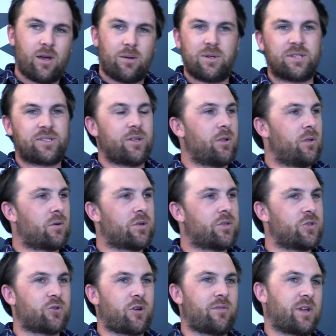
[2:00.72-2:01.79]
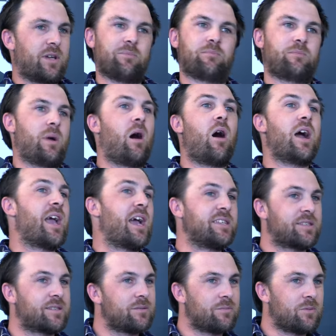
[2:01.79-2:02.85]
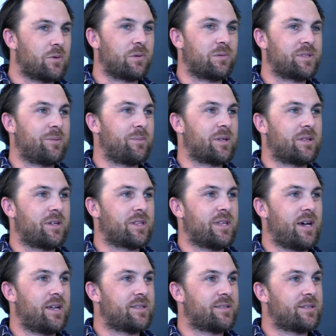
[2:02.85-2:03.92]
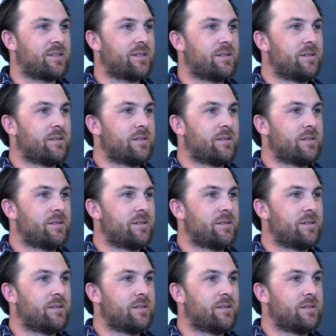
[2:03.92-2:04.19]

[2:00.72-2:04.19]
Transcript: I mean, it's no longer than driving a HiAce or something like that. Right. So.